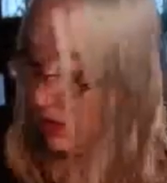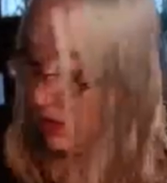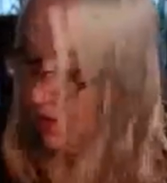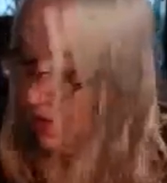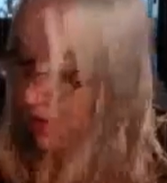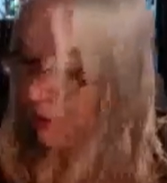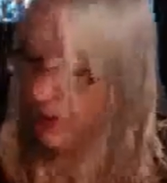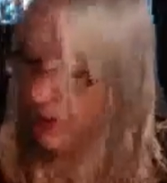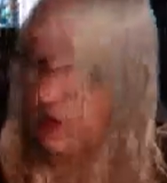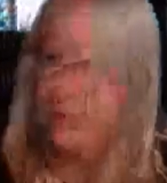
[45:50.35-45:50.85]

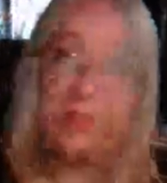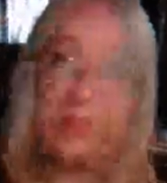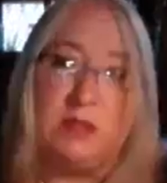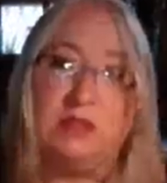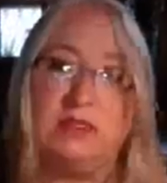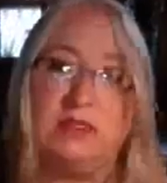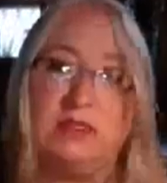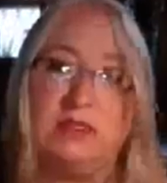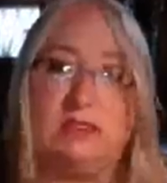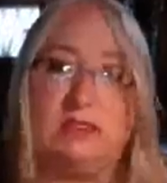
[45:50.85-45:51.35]
I
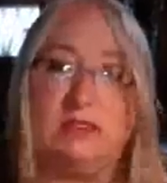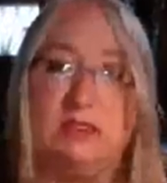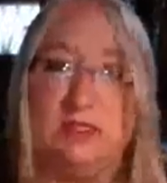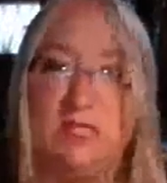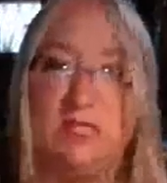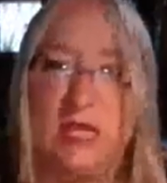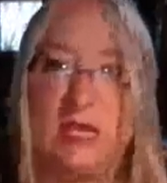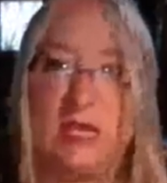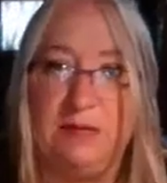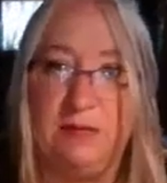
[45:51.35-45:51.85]
bought these
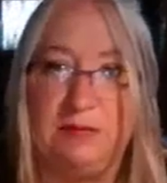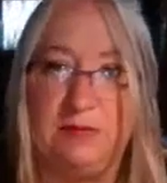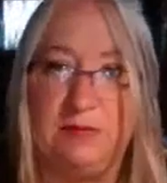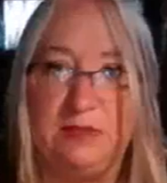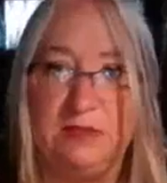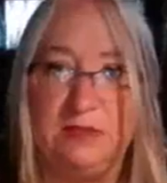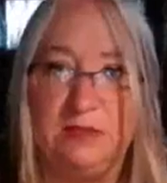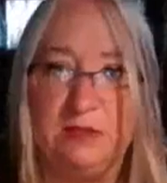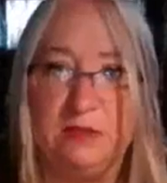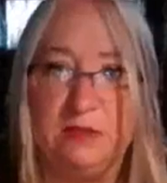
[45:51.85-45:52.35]
tapes
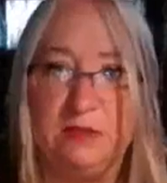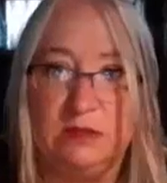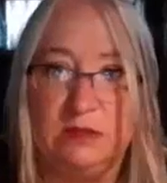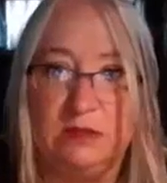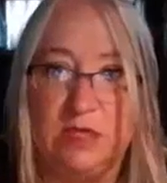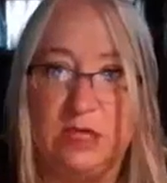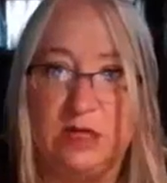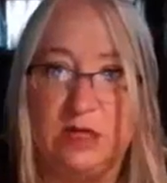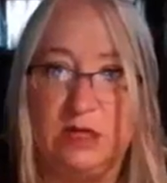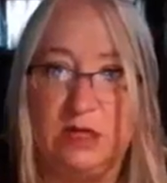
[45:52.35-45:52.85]

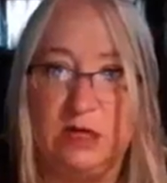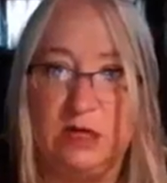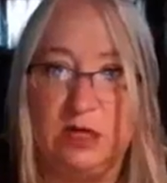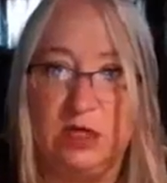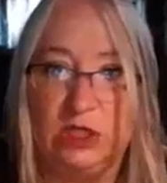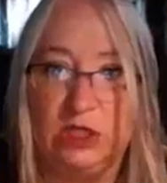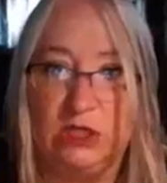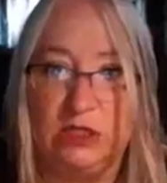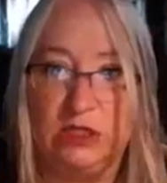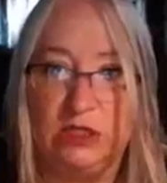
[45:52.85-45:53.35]
that
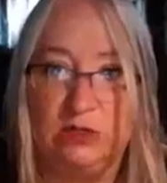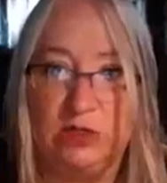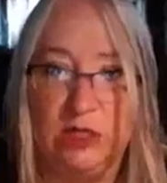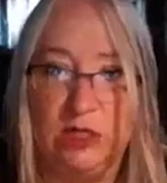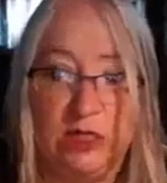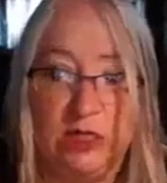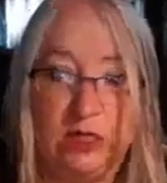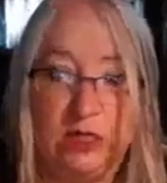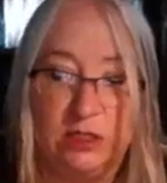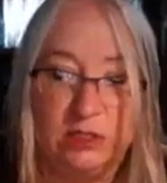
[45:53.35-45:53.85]
are glittery,
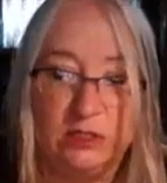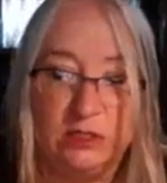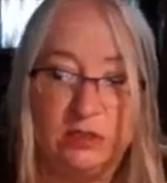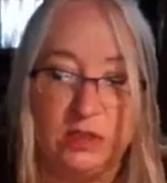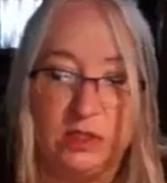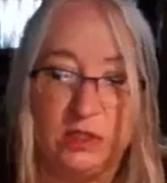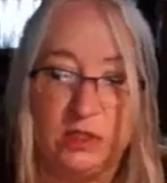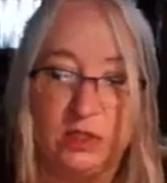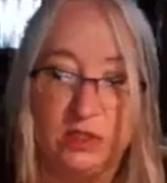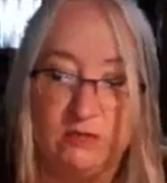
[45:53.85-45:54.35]
so
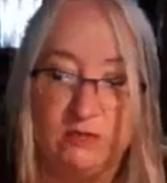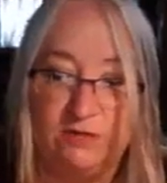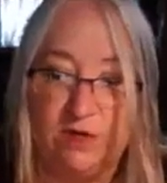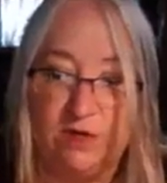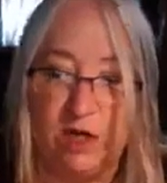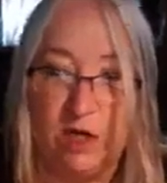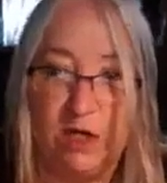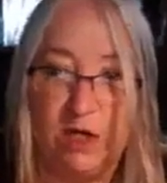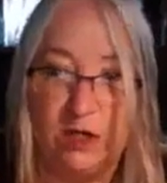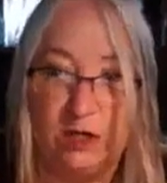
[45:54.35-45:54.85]
I could have
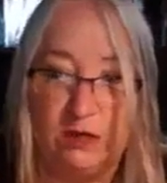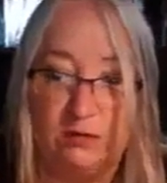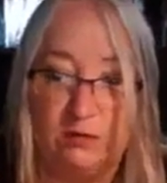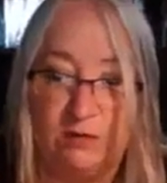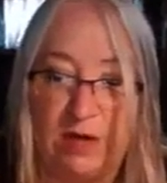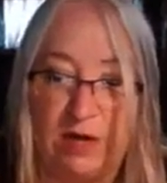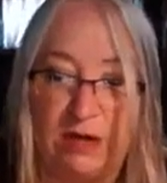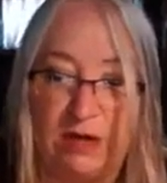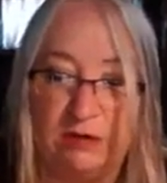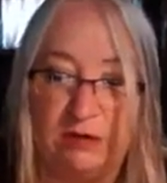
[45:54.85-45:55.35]
gone
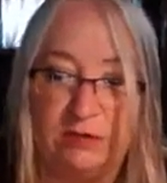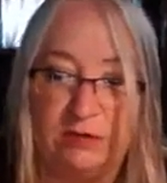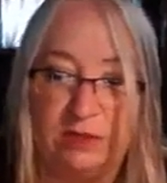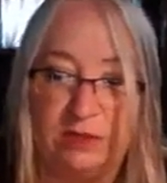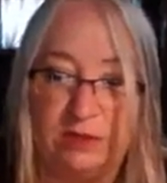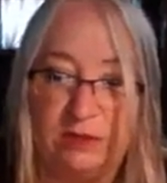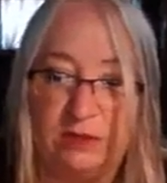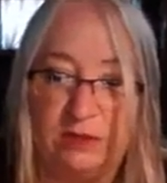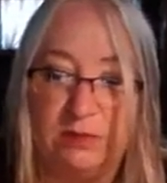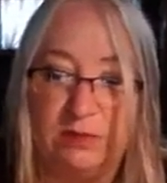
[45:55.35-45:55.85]
around
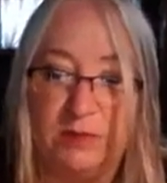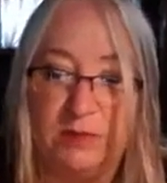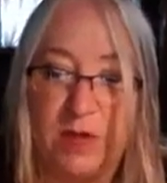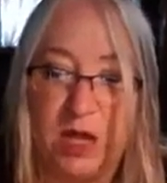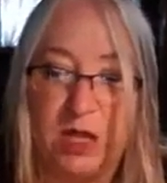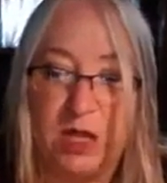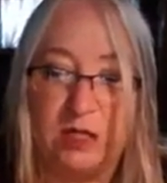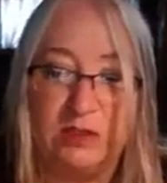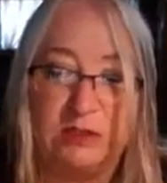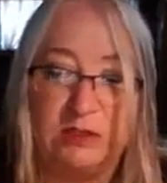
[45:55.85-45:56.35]
the
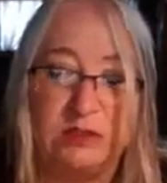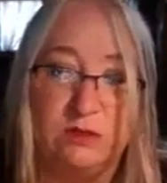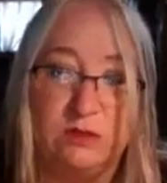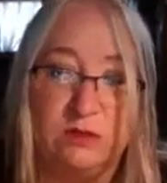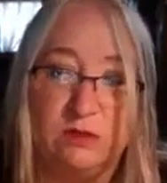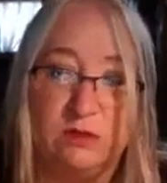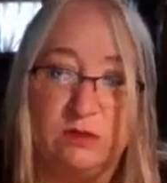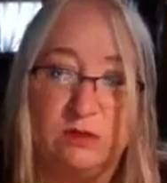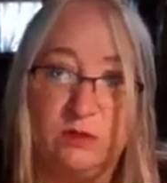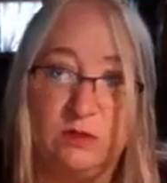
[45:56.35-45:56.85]
box
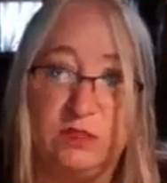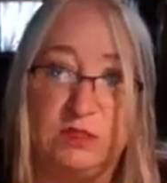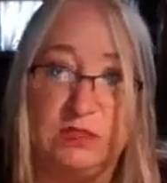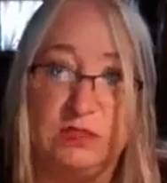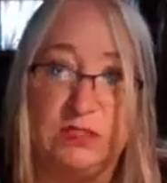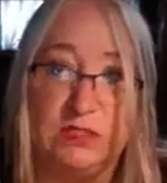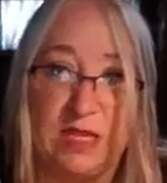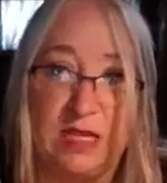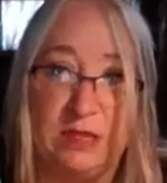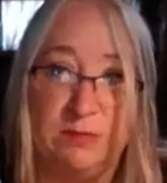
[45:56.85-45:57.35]
with the
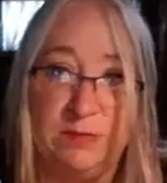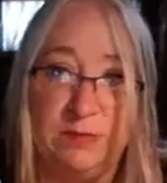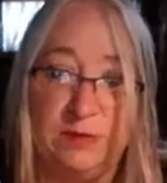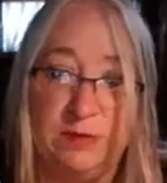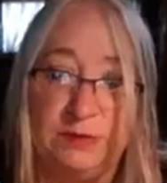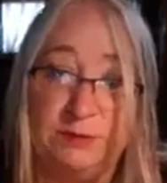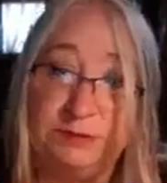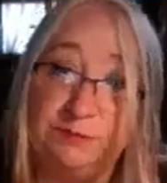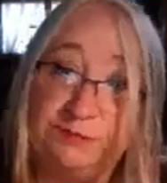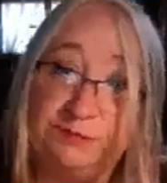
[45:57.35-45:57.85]
tape
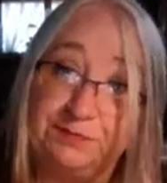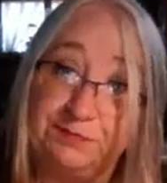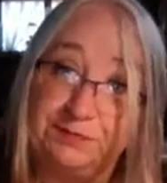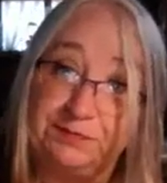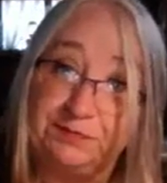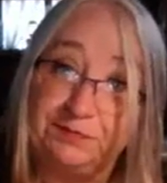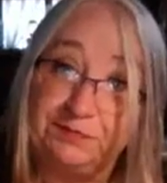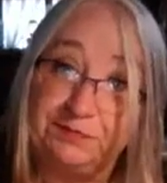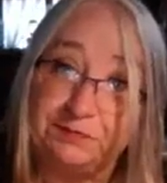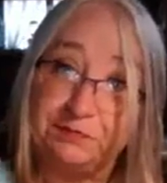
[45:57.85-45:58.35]

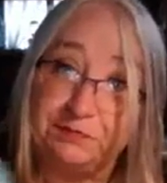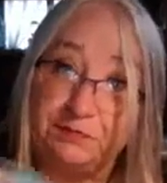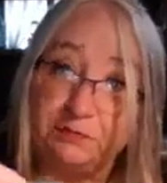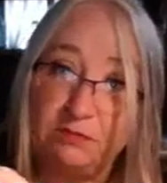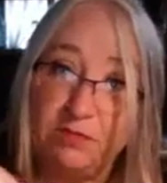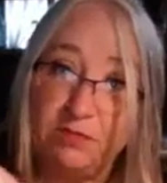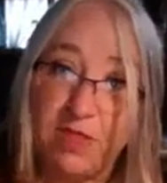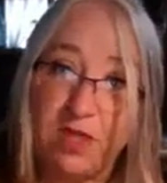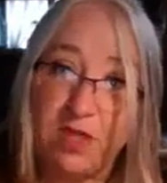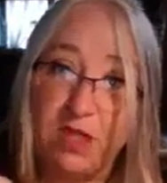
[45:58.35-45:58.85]

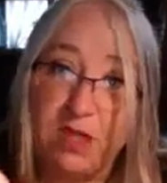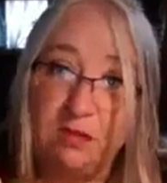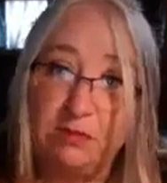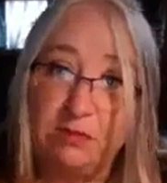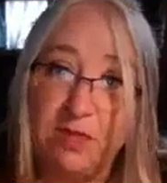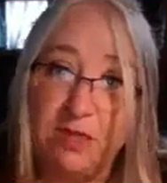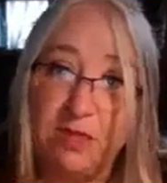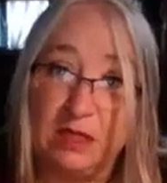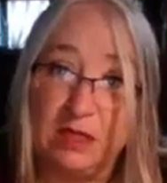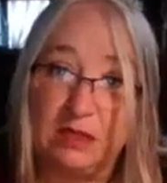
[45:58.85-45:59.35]
and
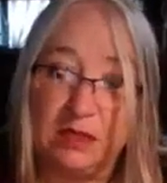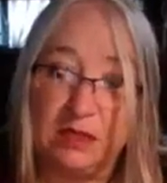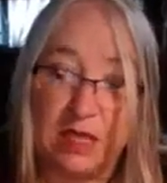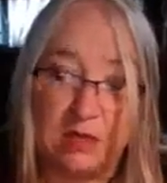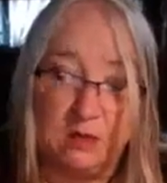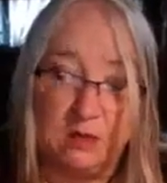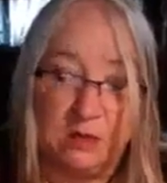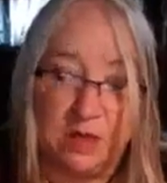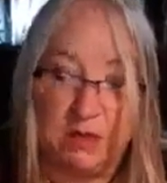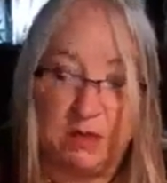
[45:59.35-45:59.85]
made it
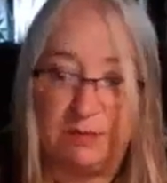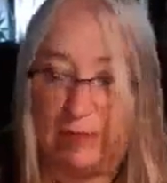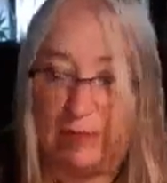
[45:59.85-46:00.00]
that way,